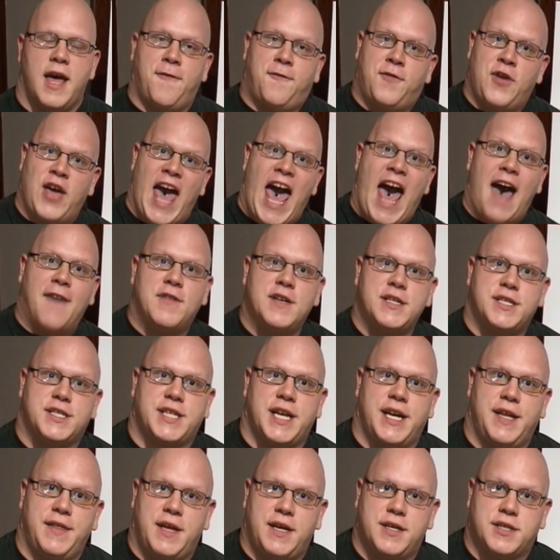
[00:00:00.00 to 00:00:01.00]
If you haven't
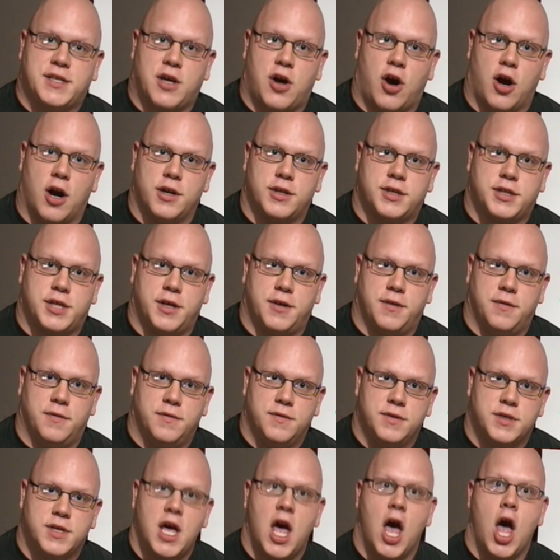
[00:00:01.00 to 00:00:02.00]
seen these
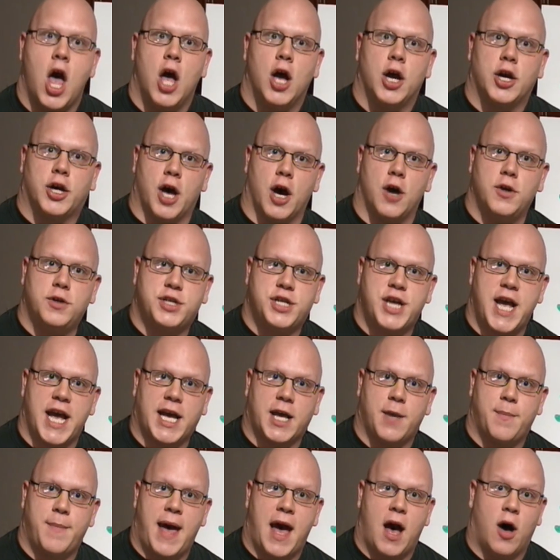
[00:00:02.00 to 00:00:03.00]
cartoons, go
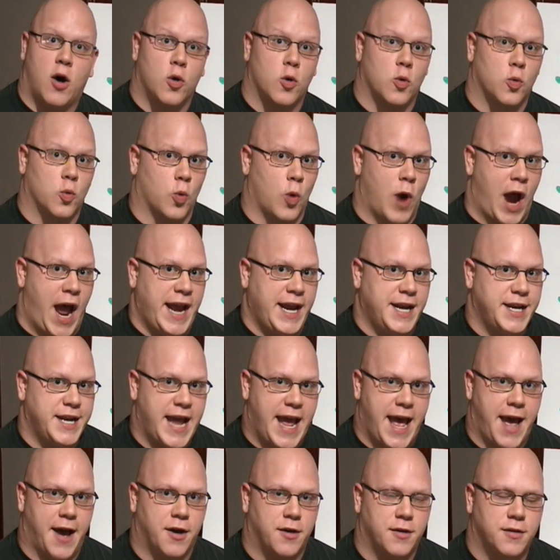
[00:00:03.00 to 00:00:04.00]
check them out right
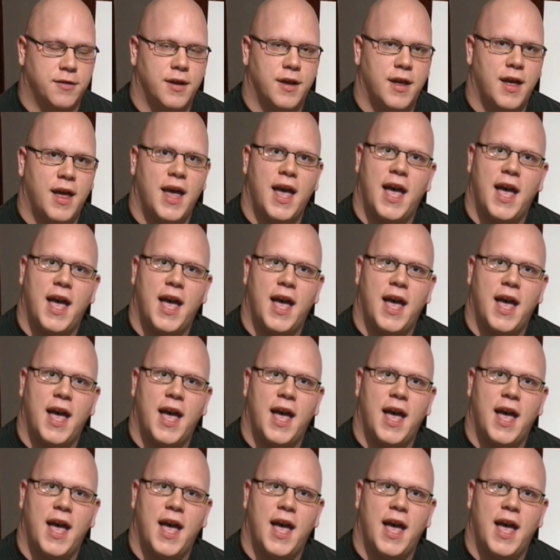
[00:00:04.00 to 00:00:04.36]
now.